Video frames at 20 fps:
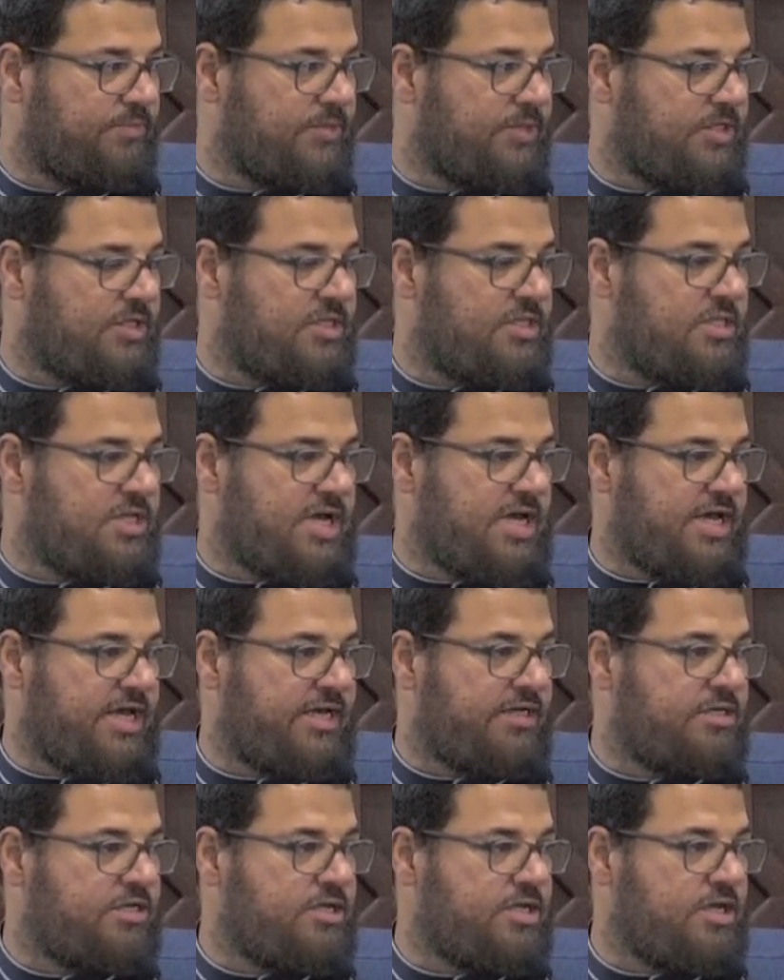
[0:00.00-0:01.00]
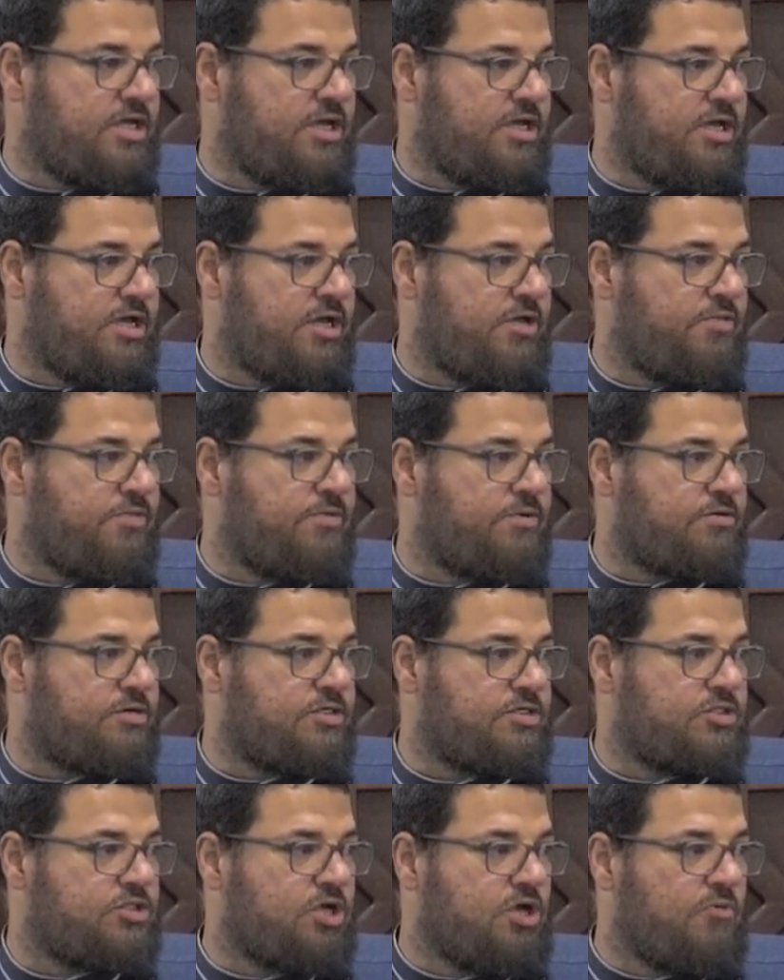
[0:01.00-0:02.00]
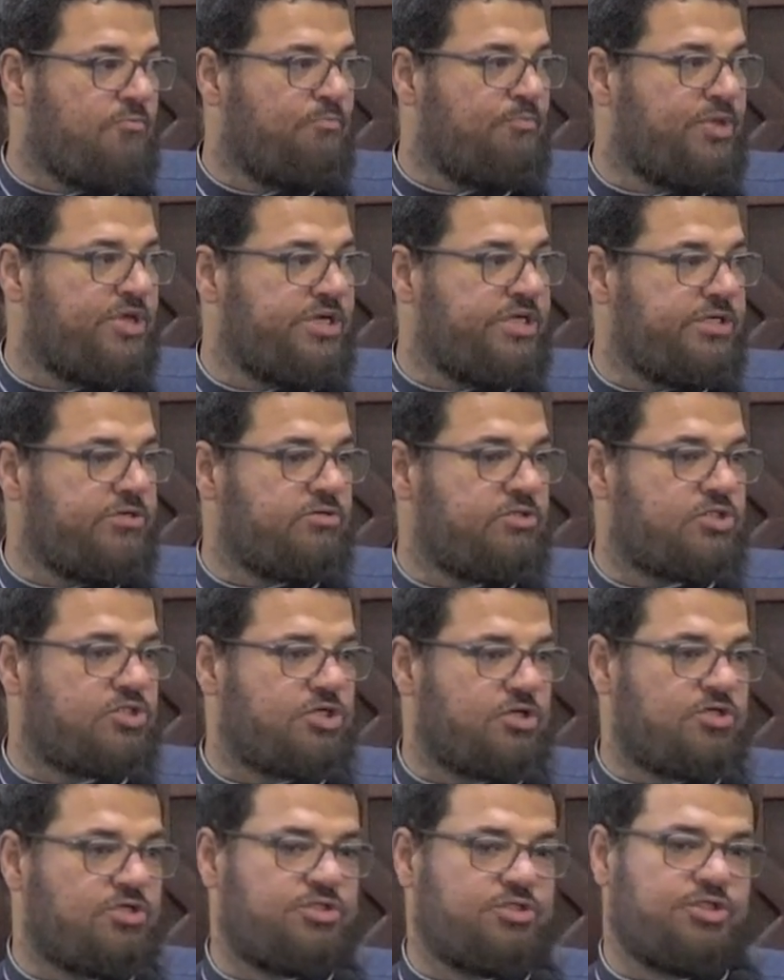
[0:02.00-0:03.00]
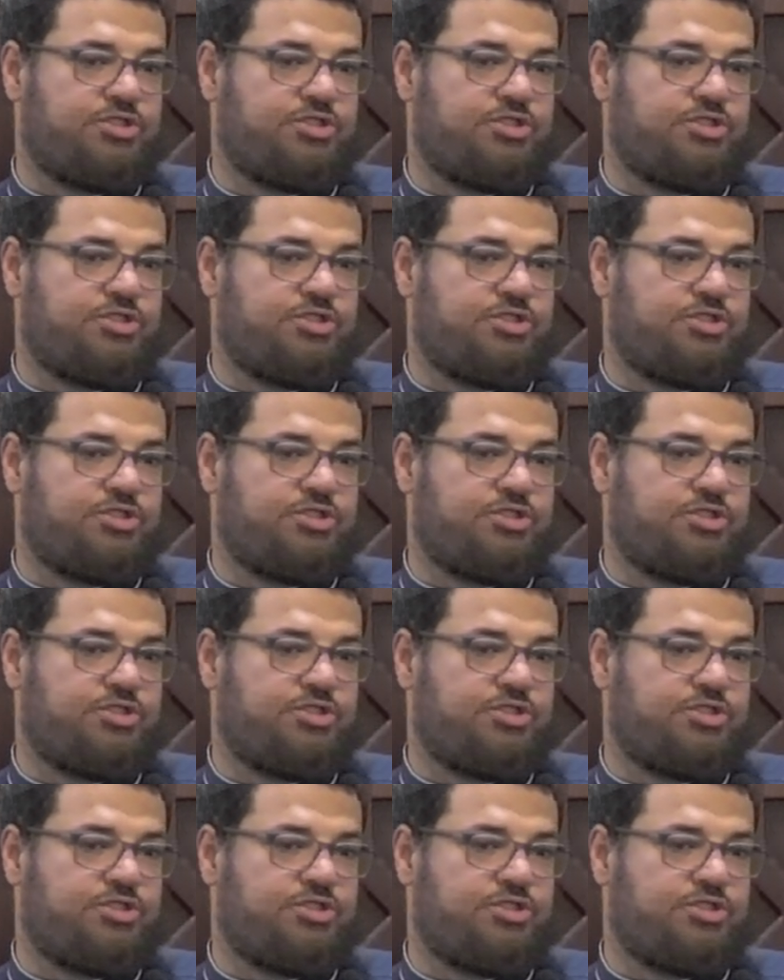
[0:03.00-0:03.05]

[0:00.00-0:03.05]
There is many research to